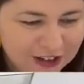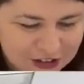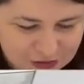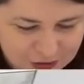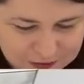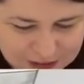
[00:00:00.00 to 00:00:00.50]

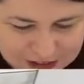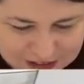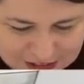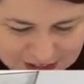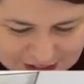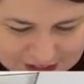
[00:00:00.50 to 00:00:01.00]
Do I make
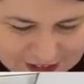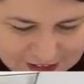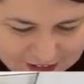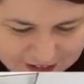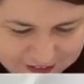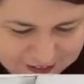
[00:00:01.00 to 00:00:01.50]
it easy?
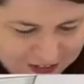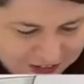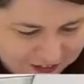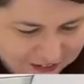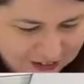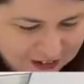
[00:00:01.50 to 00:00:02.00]
Oh
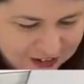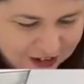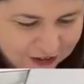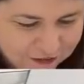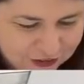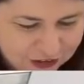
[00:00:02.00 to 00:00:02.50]
wow,
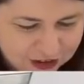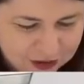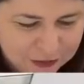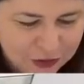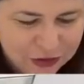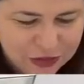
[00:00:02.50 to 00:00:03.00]
I feel like
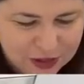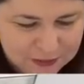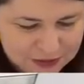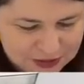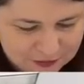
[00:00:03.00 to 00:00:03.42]
I'm all thumbs